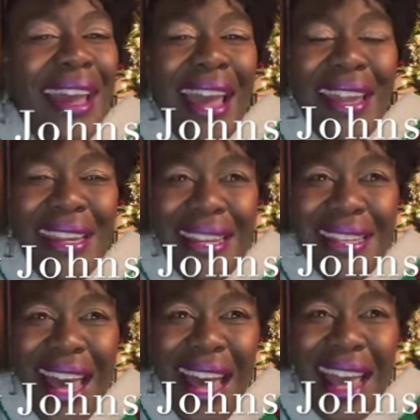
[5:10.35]
and he
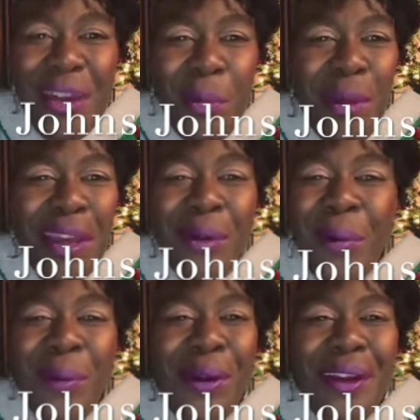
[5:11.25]
tied a big
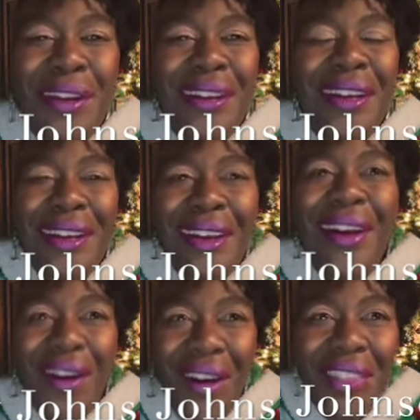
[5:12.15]
horn
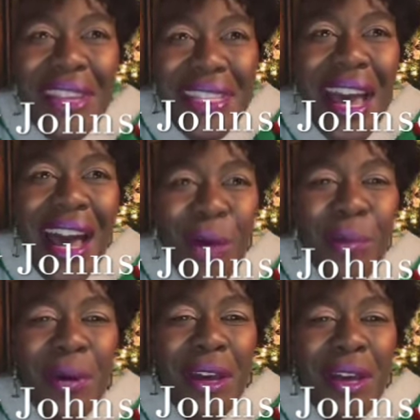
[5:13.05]
on the top
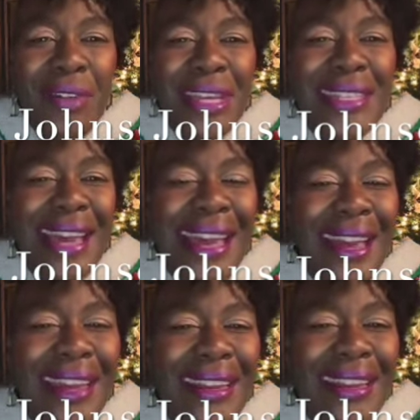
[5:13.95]
of his head.